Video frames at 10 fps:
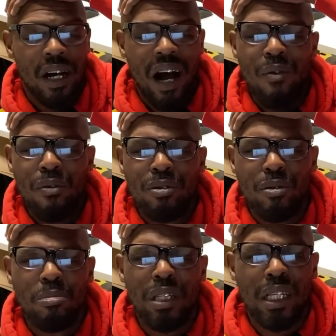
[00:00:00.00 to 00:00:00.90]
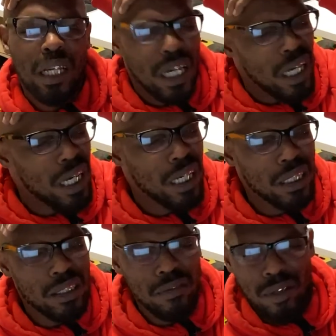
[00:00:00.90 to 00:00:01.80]
I want some
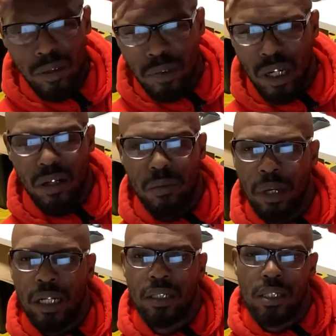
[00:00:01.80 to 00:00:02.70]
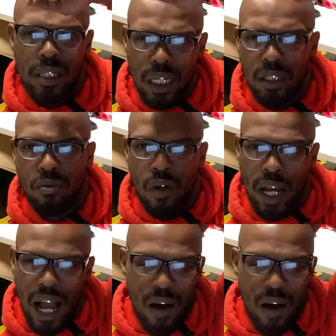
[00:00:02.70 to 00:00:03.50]
kids. I'm talking about it such a way.